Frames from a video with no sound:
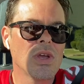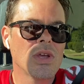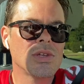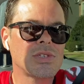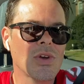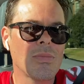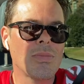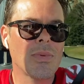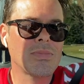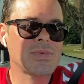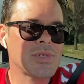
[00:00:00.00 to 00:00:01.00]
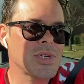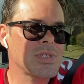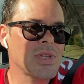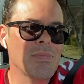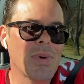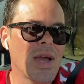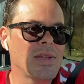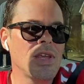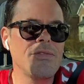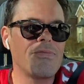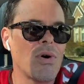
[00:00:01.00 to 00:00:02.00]
And so just by
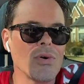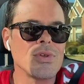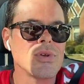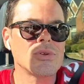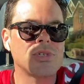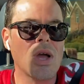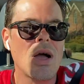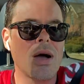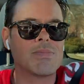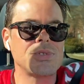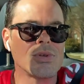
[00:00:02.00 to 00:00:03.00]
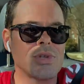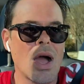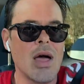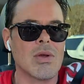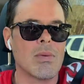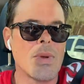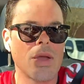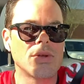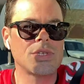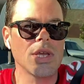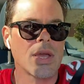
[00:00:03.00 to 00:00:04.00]
default, your jobs, your dollar amount,
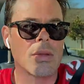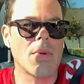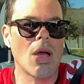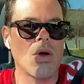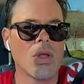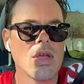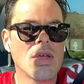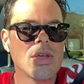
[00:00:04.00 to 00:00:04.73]
your ticket amount